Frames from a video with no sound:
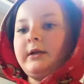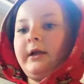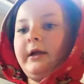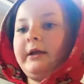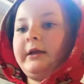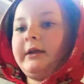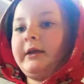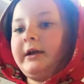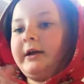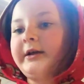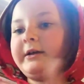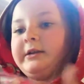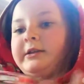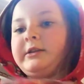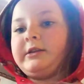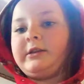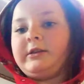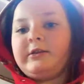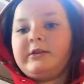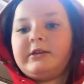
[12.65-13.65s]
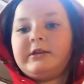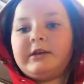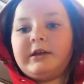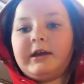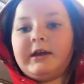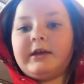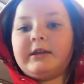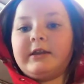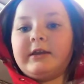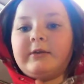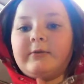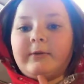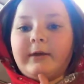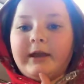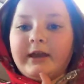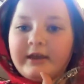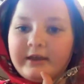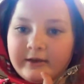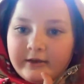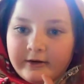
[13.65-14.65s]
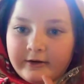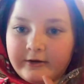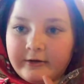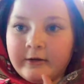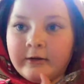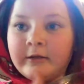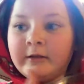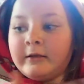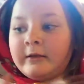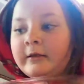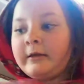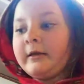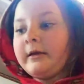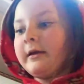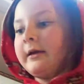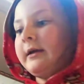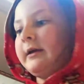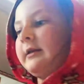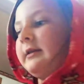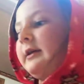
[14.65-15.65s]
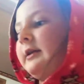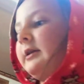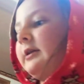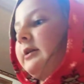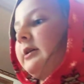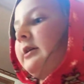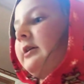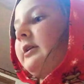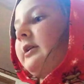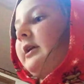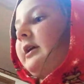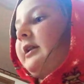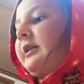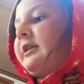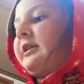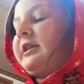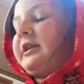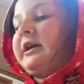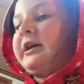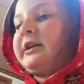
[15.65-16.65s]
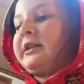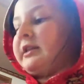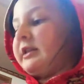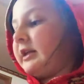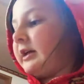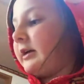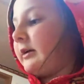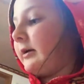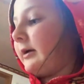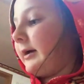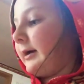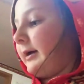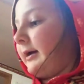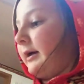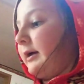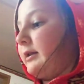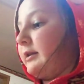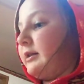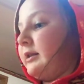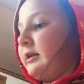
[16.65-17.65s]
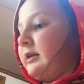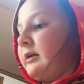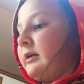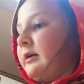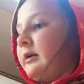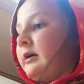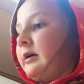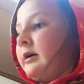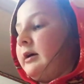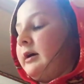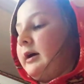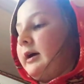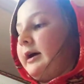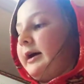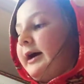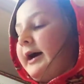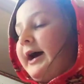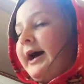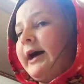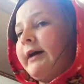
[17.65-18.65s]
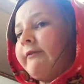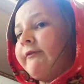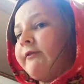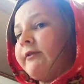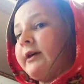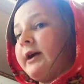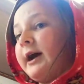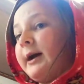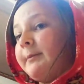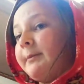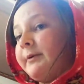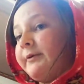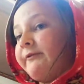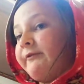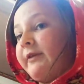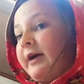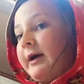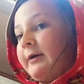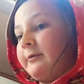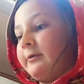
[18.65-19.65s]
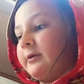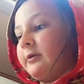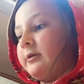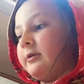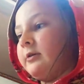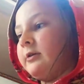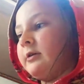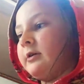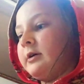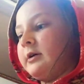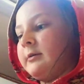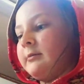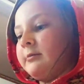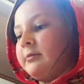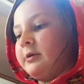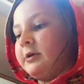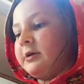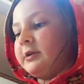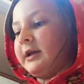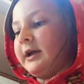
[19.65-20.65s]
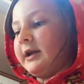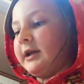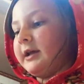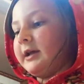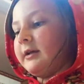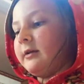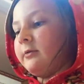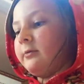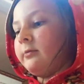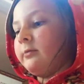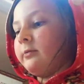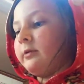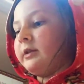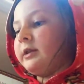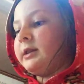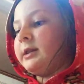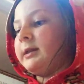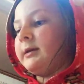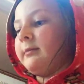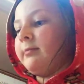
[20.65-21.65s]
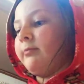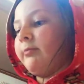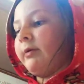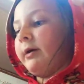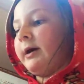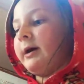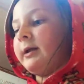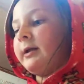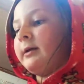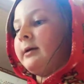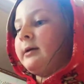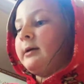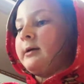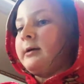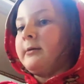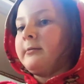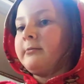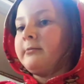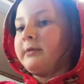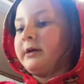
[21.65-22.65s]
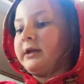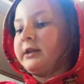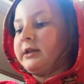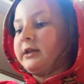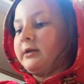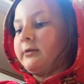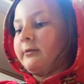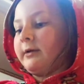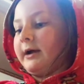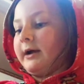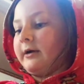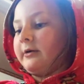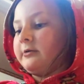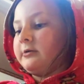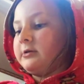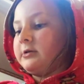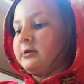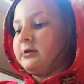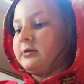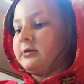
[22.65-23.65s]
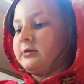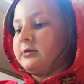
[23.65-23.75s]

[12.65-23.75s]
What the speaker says: like you see I did right here. And then you're going to need 6 eggs, a half cup of flour. Pour that in with the bread, mix it around.